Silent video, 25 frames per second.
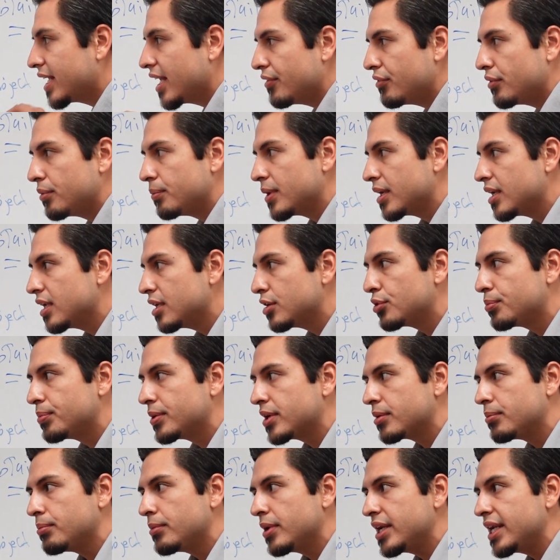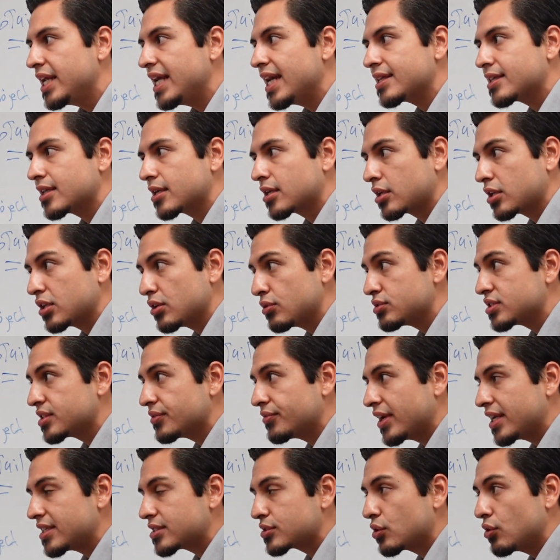give him a little bit of money at the close of
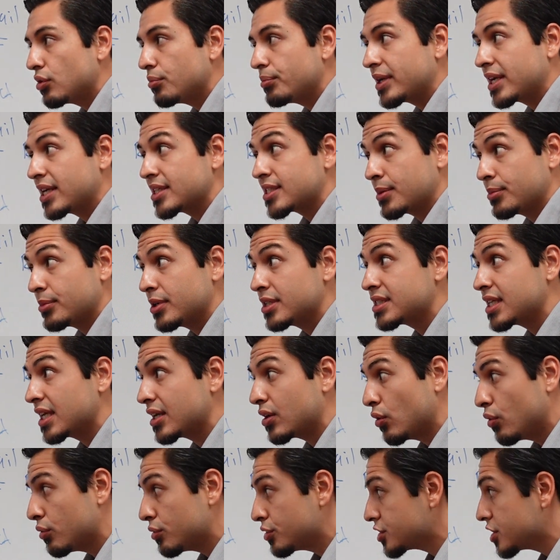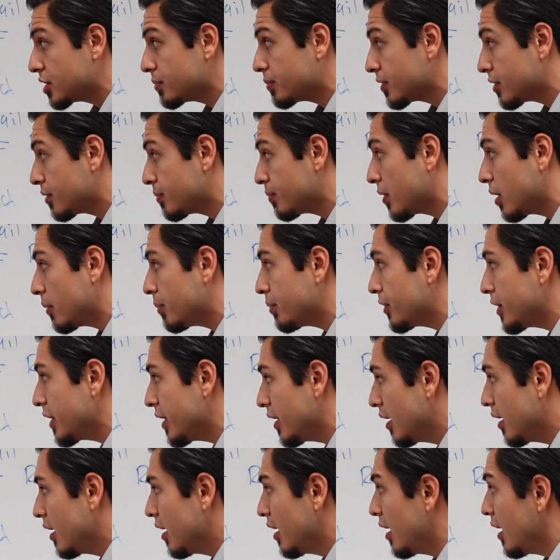escrow because I'm going to take ownership of the
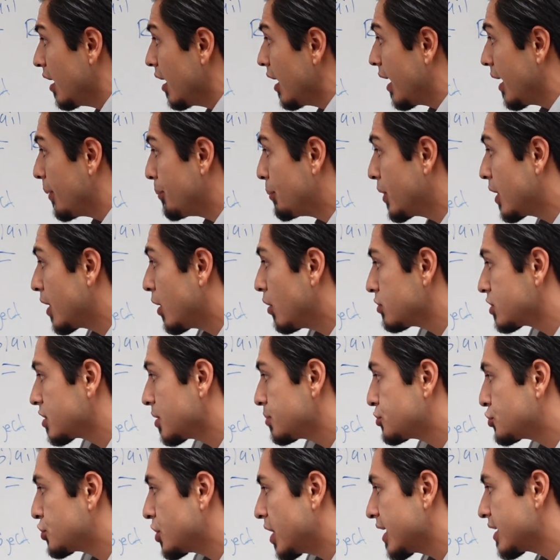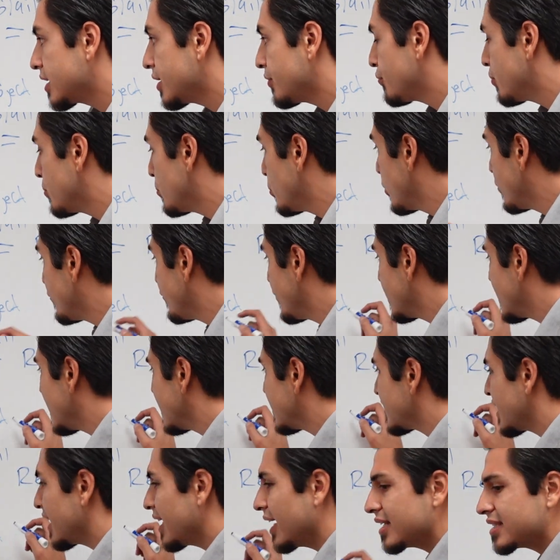property, but I'll subtract it from $150.
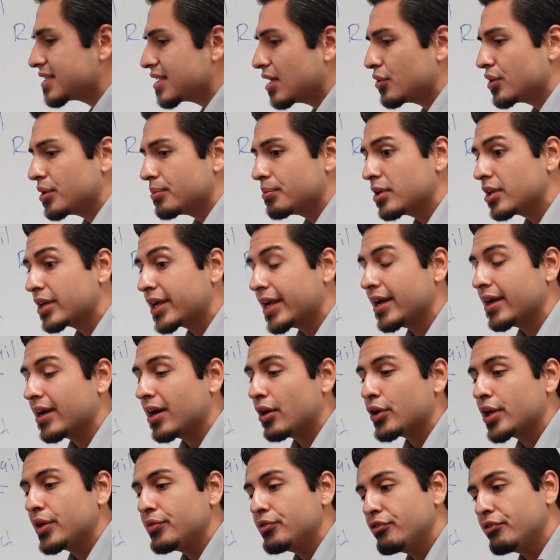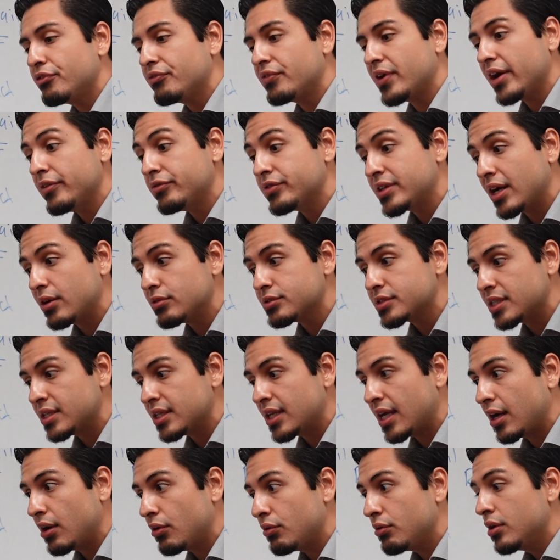Say I tell him, look, I'll give you $5,000
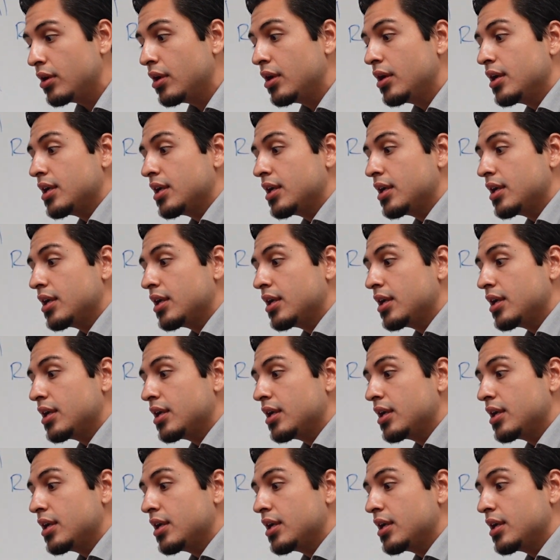now.